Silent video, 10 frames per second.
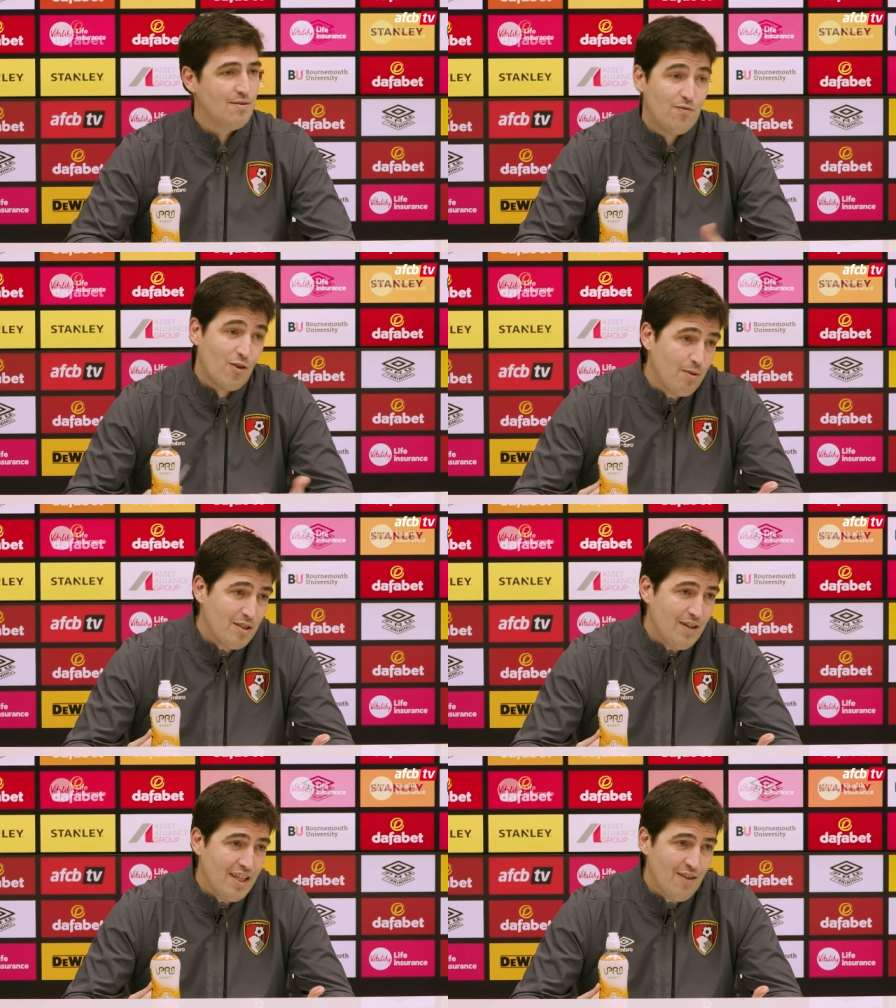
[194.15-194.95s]
For me,
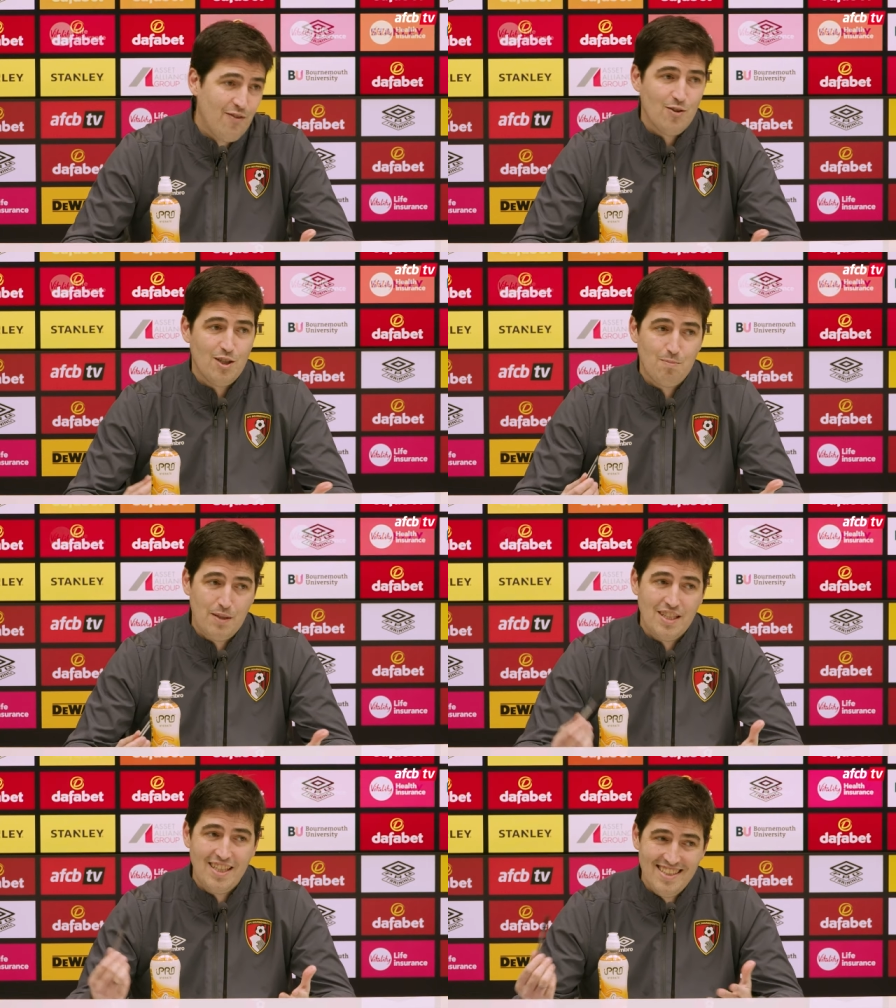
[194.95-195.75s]
it's very difficult,
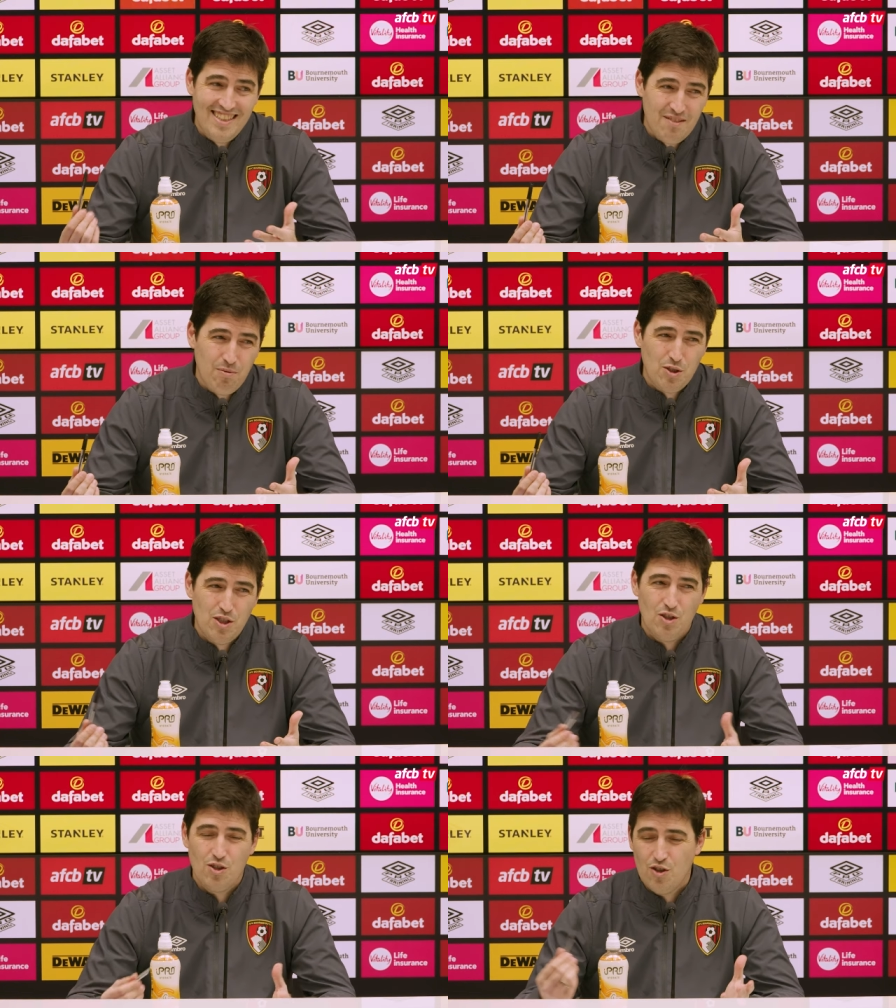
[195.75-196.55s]
especially in this position.